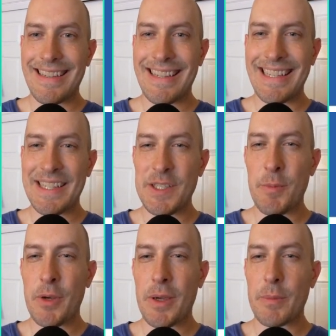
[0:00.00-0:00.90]
And as you
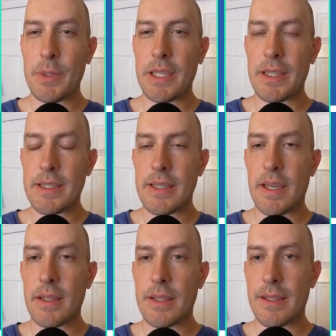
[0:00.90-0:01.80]
probably can
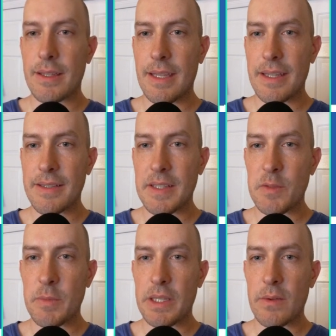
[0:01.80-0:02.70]
tell, that doesn't
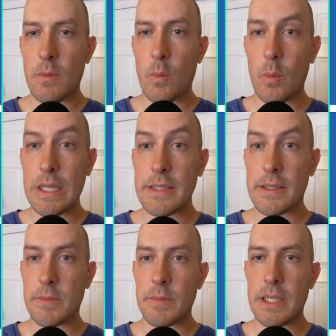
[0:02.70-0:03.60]
mean
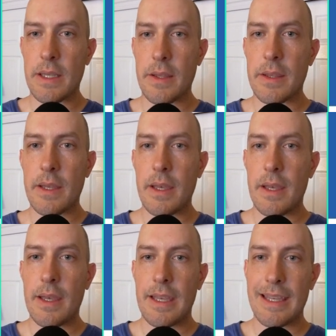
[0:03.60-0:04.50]
wisdom teeth.
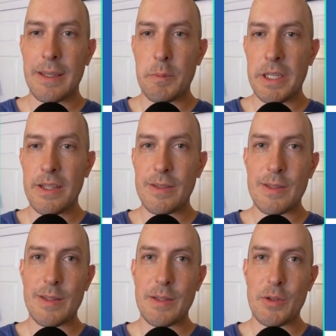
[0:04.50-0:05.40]
It
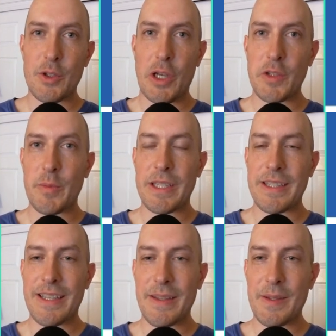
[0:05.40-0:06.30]
means judgment
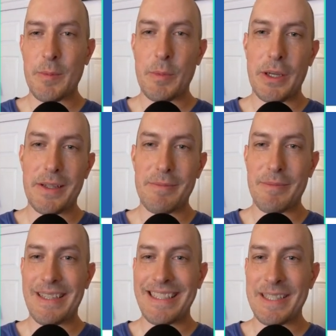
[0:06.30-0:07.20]
teeth, but
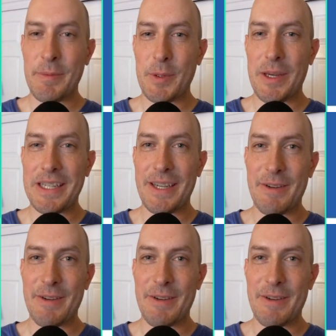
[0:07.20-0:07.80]
similar idea,